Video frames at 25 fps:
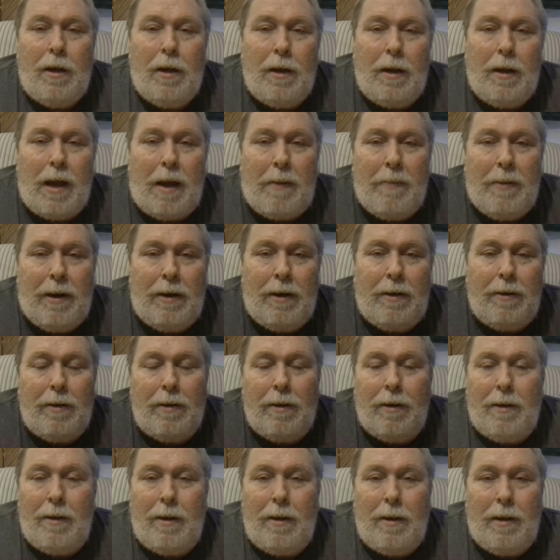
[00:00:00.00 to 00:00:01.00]
I mean,
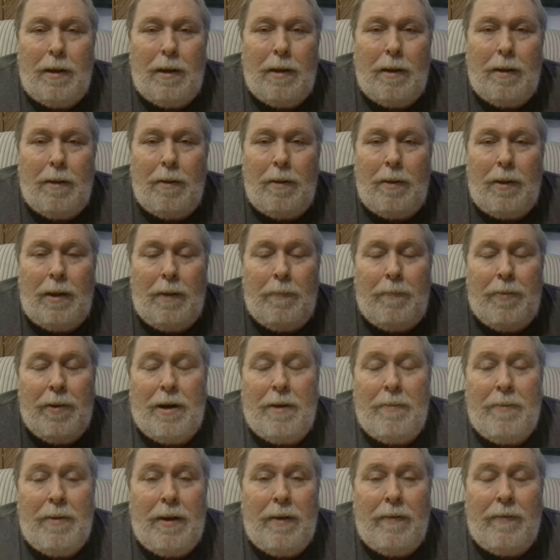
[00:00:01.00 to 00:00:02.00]
the
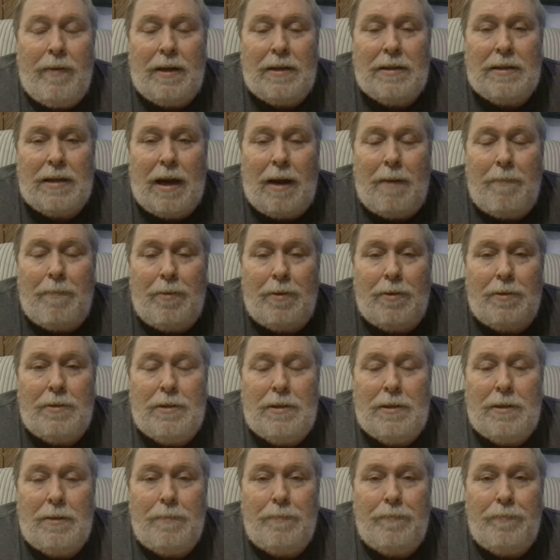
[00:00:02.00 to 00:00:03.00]
epitome of
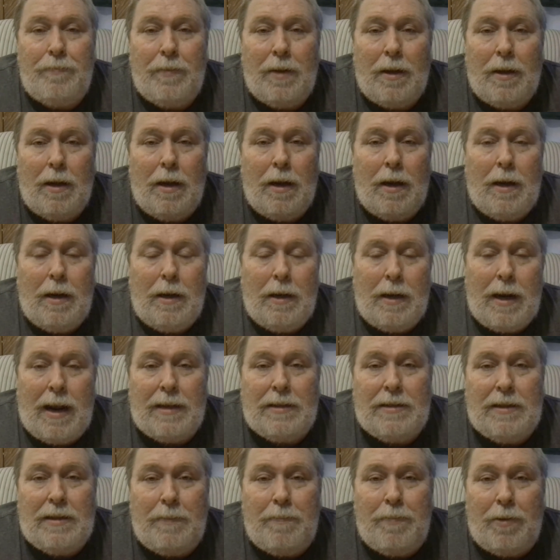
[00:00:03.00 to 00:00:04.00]
examples.
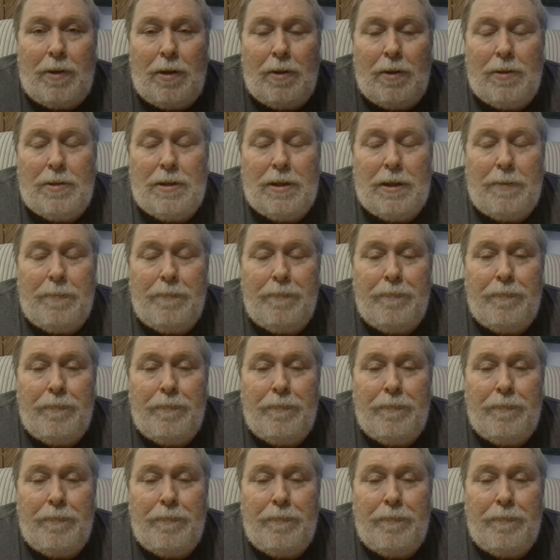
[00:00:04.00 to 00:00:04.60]
Nancy Pelosi.